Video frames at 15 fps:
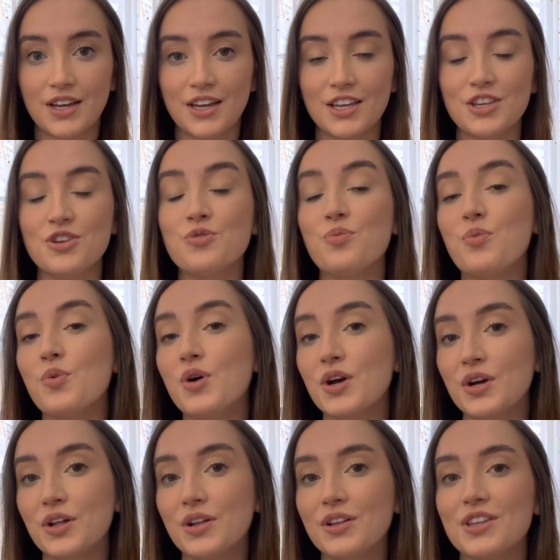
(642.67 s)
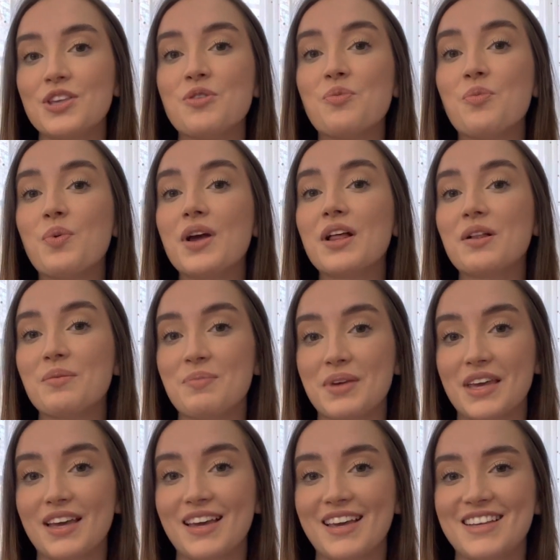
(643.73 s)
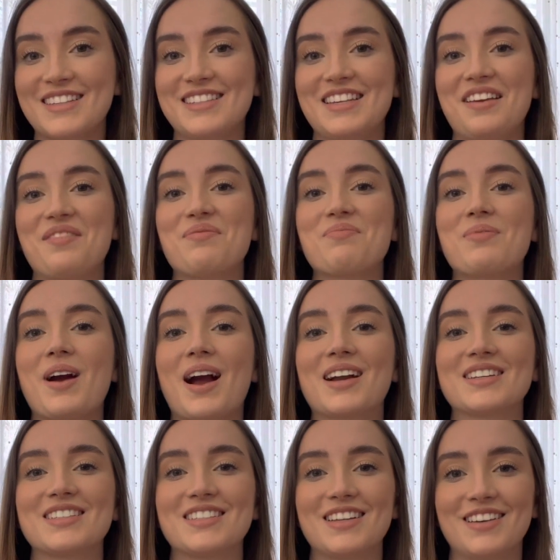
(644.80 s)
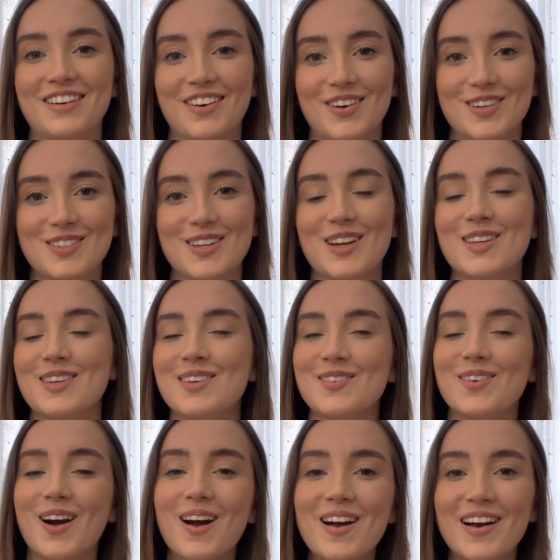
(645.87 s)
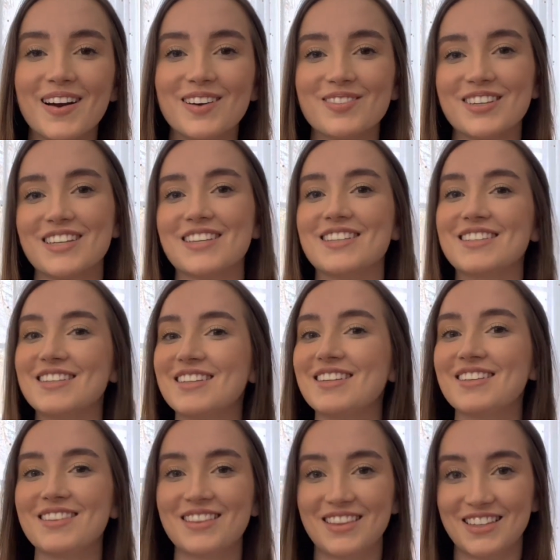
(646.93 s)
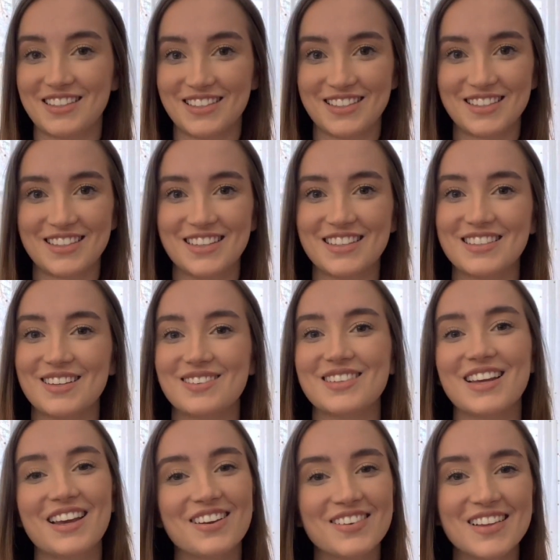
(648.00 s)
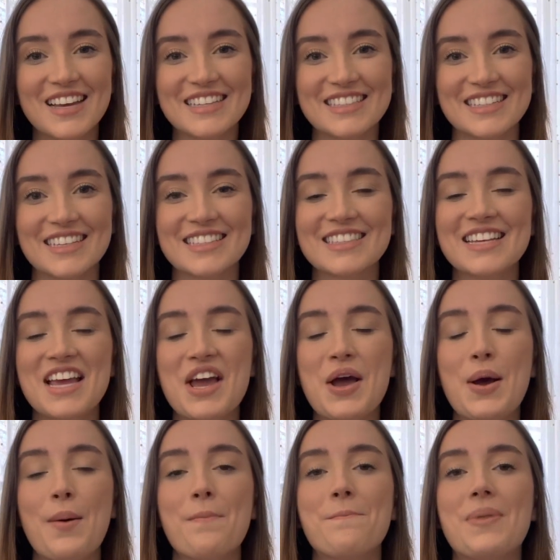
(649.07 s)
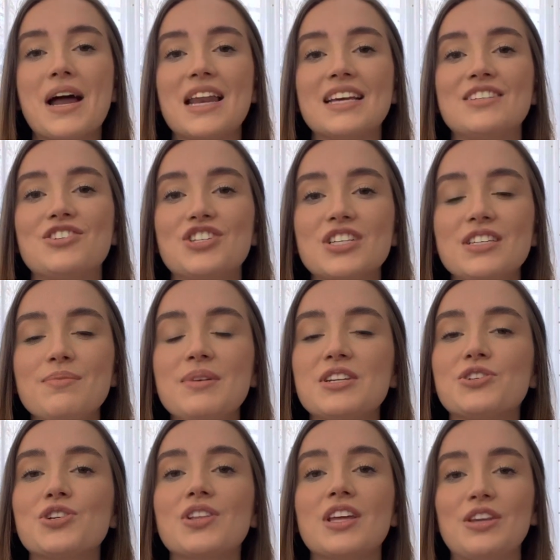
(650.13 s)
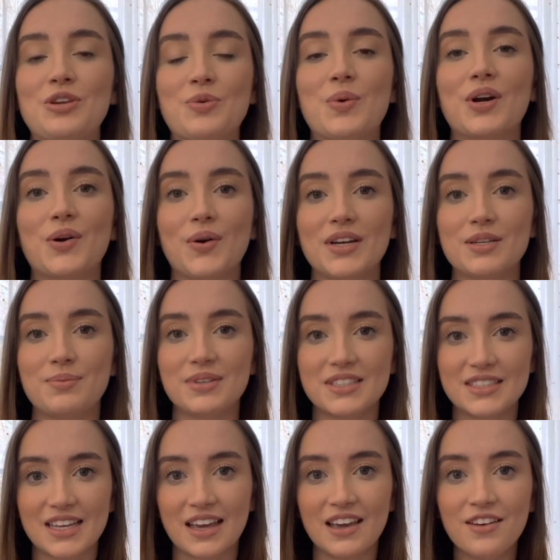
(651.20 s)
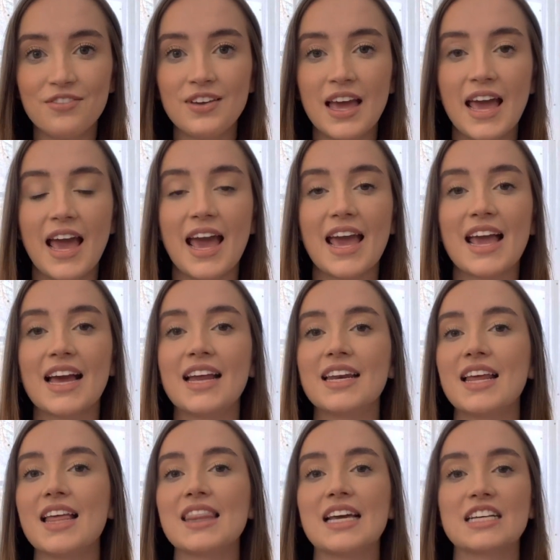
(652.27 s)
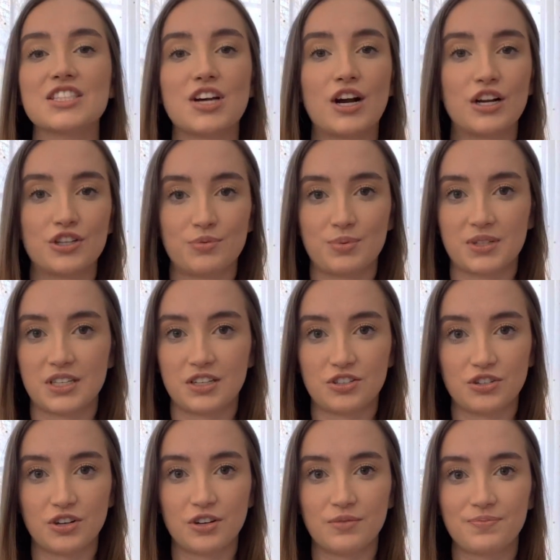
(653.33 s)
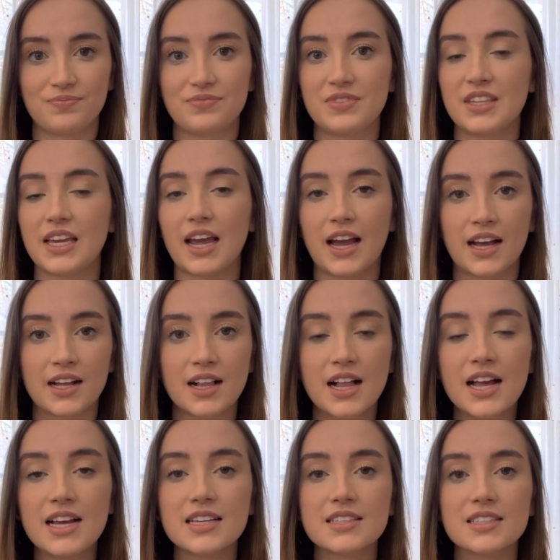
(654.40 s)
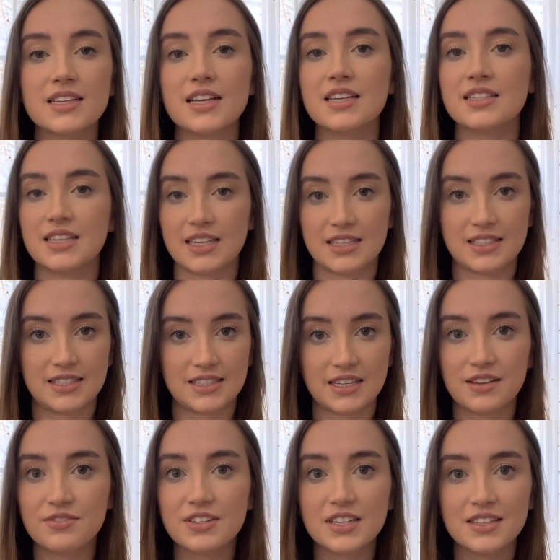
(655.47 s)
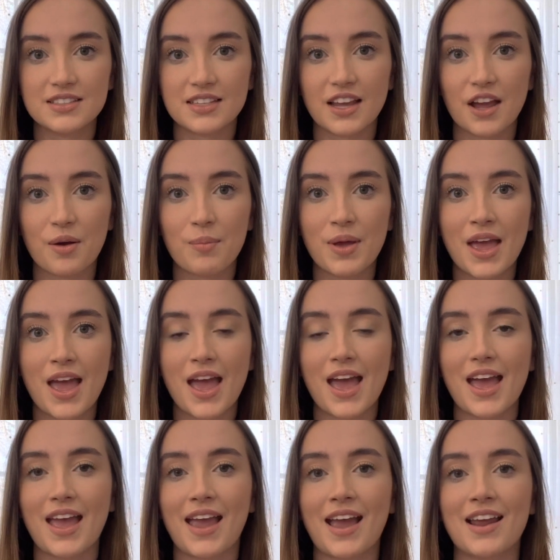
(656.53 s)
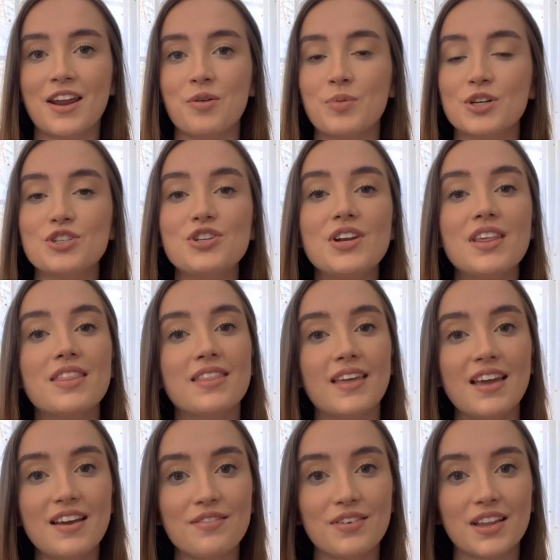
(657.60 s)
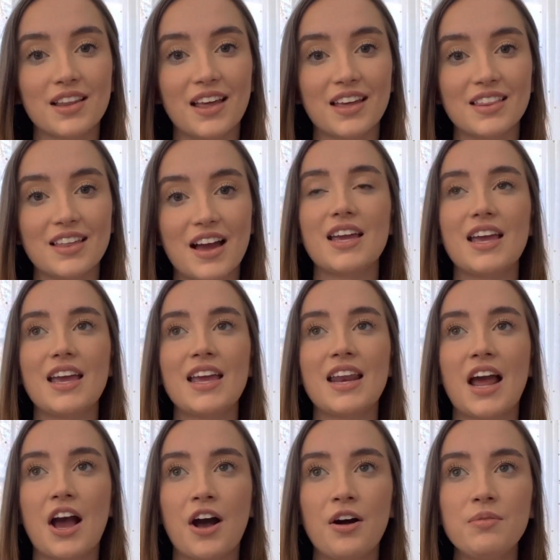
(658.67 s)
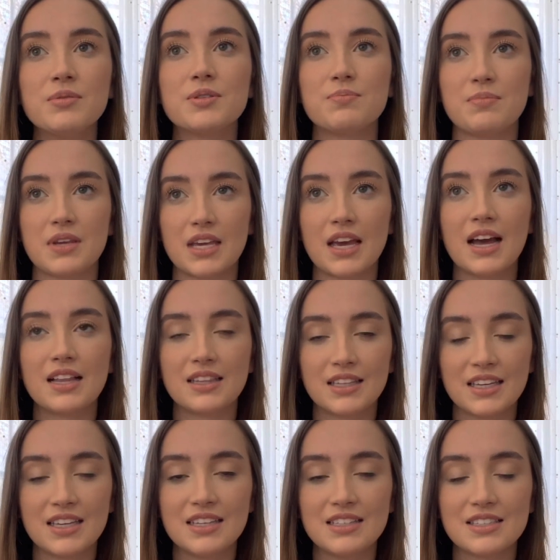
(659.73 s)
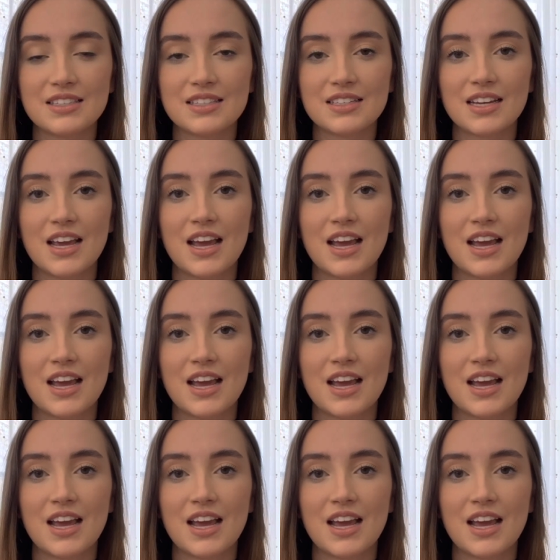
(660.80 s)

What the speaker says: you will be a safe practicing nurse. Not you are, because this is the exam to get your license, but it's just to make sure that you are going to be safe. And that's 100% true. The NCLEX is a safety exam, and I want you to think of it like that. It helped me, at least,